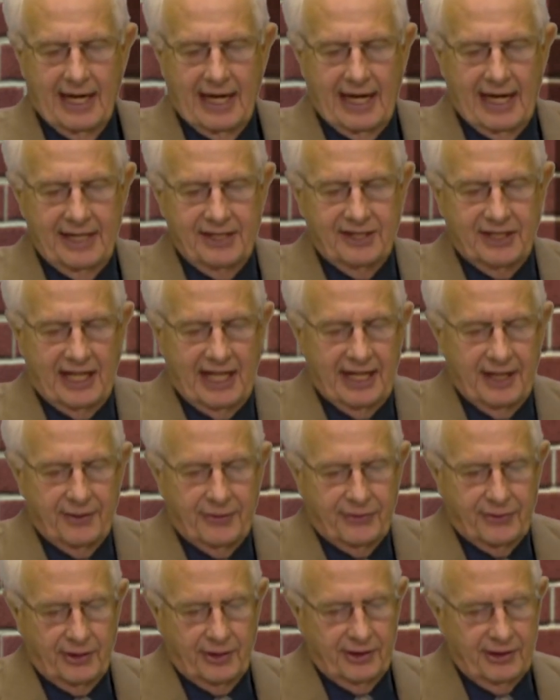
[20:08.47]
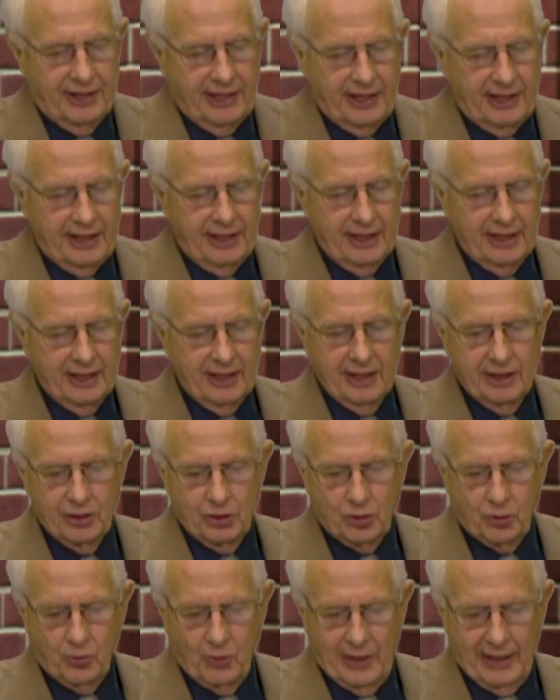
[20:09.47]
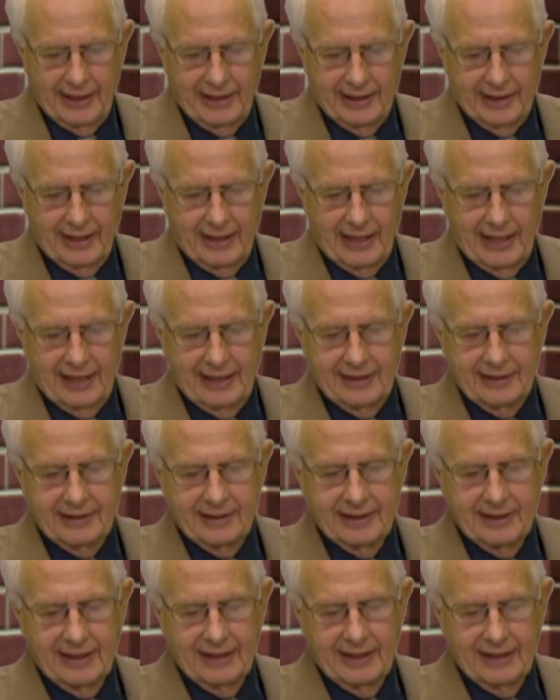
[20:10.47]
Isaiah 30, 29,